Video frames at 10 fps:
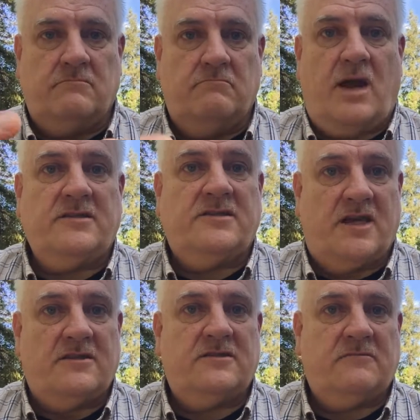
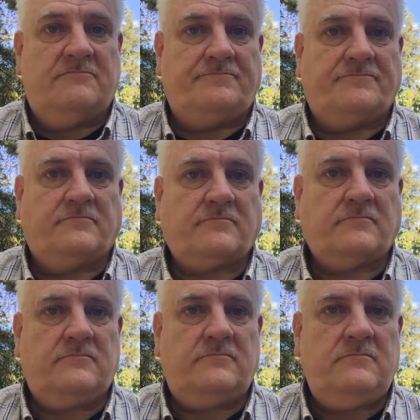mindsets.
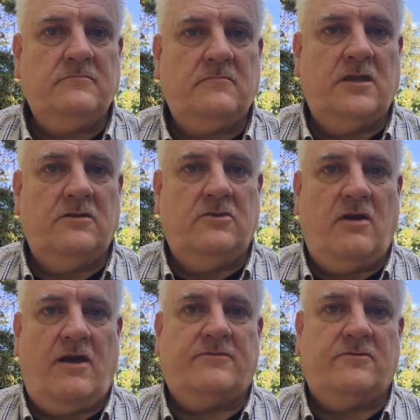You
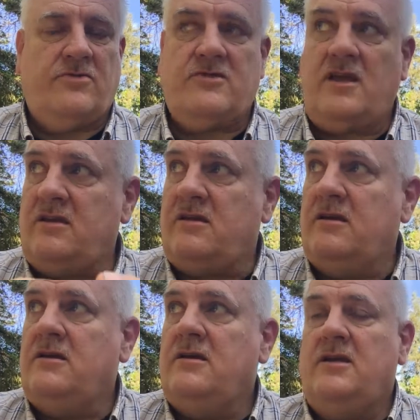have to think
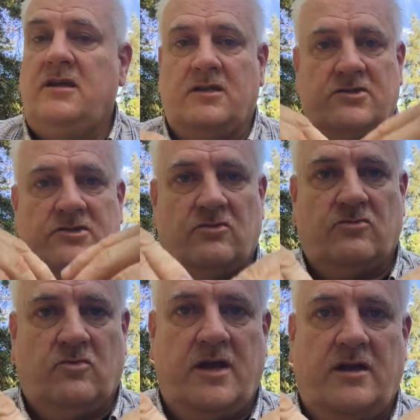in a
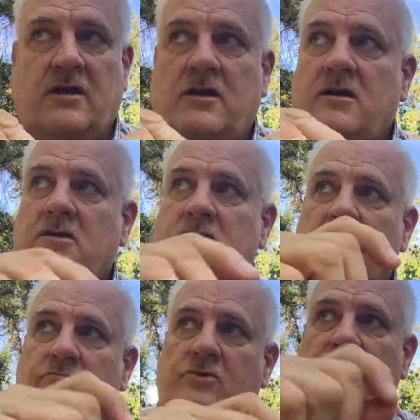certain way to
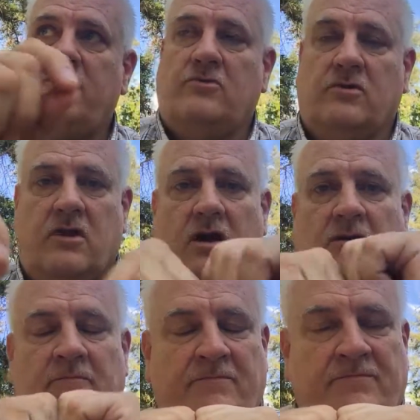move you along.
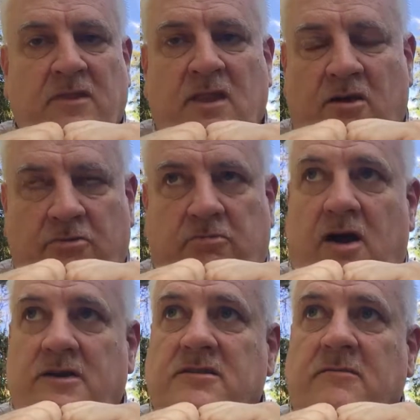
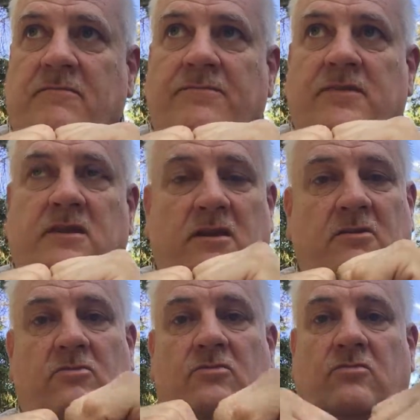Otherwise,
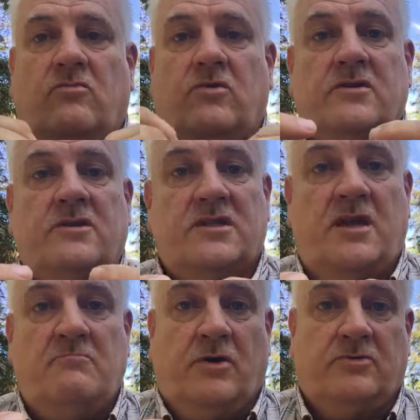we're in the
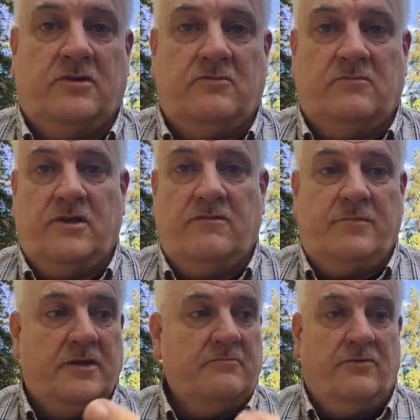same boat that we've
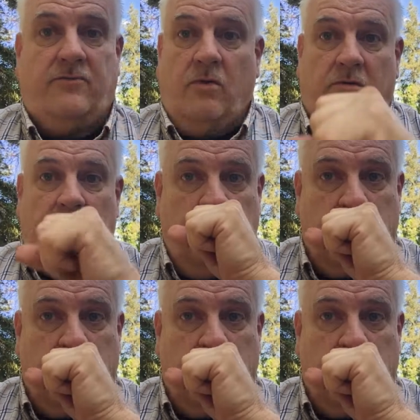been before.